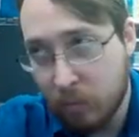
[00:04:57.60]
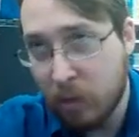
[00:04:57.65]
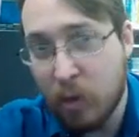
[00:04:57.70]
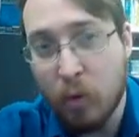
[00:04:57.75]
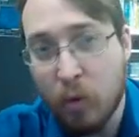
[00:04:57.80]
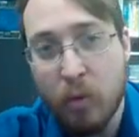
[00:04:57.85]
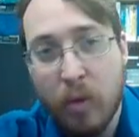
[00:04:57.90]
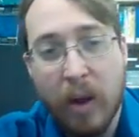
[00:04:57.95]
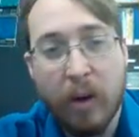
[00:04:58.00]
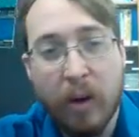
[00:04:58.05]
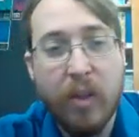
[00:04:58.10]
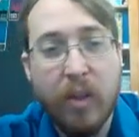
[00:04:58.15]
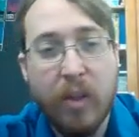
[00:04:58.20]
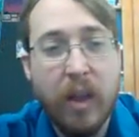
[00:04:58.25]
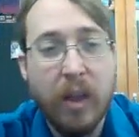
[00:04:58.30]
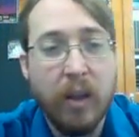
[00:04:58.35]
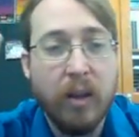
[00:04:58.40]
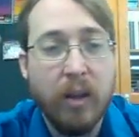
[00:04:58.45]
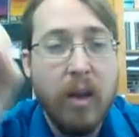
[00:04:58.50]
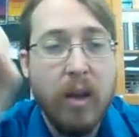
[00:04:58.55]
do their
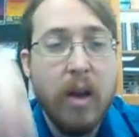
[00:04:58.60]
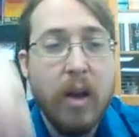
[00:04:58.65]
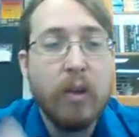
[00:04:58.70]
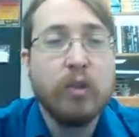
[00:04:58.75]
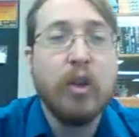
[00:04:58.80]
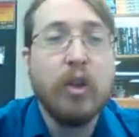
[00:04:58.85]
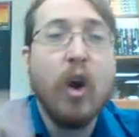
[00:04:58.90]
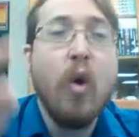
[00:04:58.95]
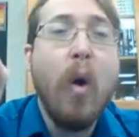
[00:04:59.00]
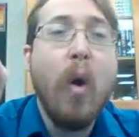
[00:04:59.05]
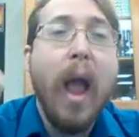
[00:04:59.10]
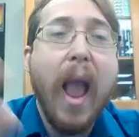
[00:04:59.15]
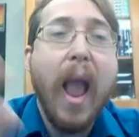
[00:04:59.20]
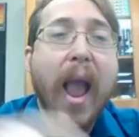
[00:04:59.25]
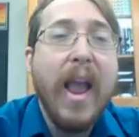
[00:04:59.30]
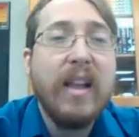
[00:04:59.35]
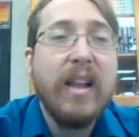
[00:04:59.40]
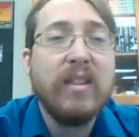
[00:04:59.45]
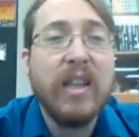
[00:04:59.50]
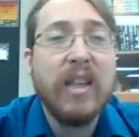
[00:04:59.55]
thing. So
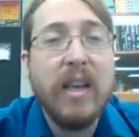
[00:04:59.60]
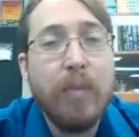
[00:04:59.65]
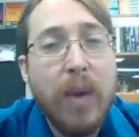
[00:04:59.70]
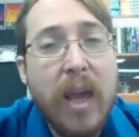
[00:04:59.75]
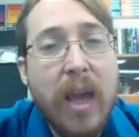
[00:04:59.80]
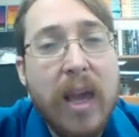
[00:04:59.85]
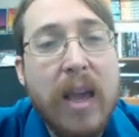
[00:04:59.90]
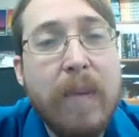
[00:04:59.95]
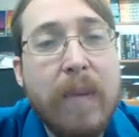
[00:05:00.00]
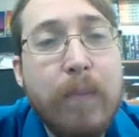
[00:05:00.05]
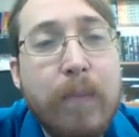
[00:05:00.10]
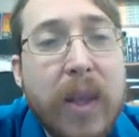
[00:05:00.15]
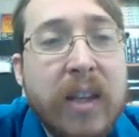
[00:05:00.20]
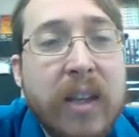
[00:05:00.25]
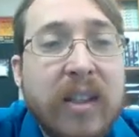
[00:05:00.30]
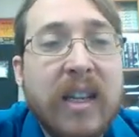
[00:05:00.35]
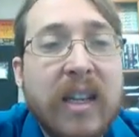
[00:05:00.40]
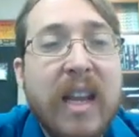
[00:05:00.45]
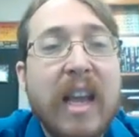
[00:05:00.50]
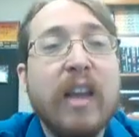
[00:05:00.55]
ATP
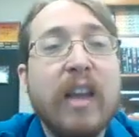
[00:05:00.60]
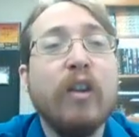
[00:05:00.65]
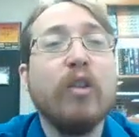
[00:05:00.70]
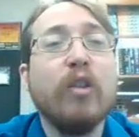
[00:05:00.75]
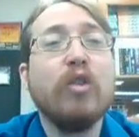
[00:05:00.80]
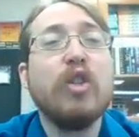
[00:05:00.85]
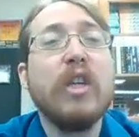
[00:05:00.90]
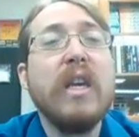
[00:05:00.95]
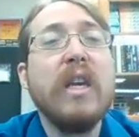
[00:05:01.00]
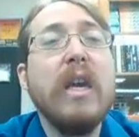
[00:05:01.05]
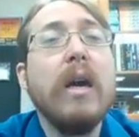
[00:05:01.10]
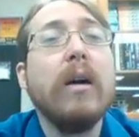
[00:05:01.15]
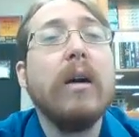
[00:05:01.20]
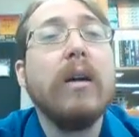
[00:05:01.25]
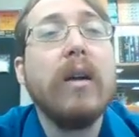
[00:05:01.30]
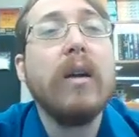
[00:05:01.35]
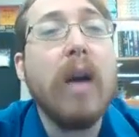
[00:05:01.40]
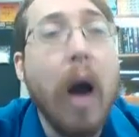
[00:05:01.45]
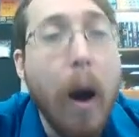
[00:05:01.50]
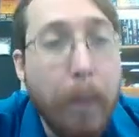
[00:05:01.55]
is an energy
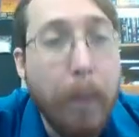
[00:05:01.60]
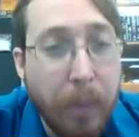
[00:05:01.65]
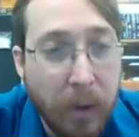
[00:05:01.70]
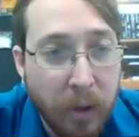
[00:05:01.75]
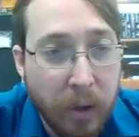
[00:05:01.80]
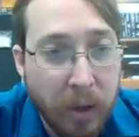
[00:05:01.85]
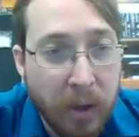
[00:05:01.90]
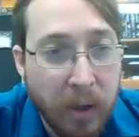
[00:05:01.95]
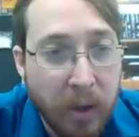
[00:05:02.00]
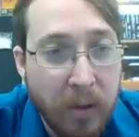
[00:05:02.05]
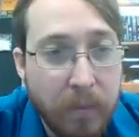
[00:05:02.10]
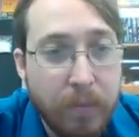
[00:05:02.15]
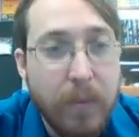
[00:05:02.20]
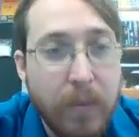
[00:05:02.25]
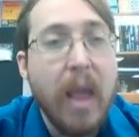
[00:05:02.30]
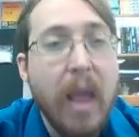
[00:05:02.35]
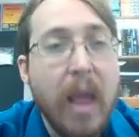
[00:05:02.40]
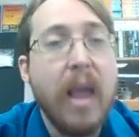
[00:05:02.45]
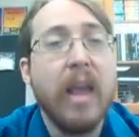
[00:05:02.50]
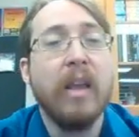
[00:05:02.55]
coupler.
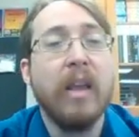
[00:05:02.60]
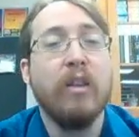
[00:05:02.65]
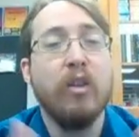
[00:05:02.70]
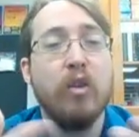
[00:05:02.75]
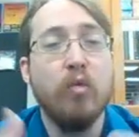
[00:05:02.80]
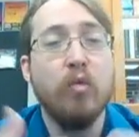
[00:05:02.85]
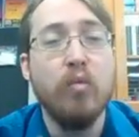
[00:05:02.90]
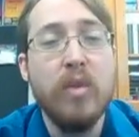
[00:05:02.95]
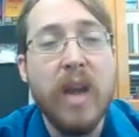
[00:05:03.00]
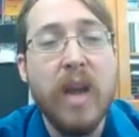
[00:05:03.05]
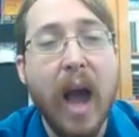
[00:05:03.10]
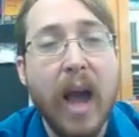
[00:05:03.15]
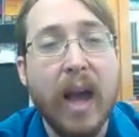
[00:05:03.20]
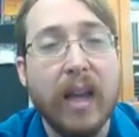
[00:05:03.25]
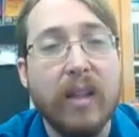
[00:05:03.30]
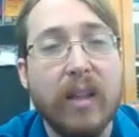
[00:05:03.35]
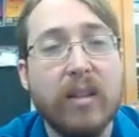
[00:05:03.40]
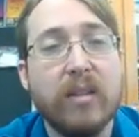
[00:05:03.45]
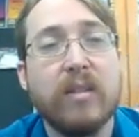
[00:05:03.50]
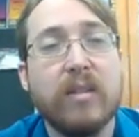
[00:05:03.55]
It
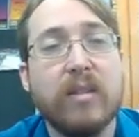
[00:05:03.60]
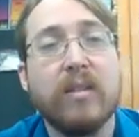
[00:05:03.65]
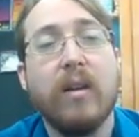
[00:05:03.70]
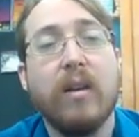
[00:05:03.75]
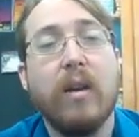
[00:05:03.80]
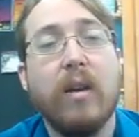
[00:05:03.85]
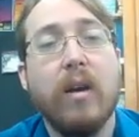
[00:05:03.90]
unites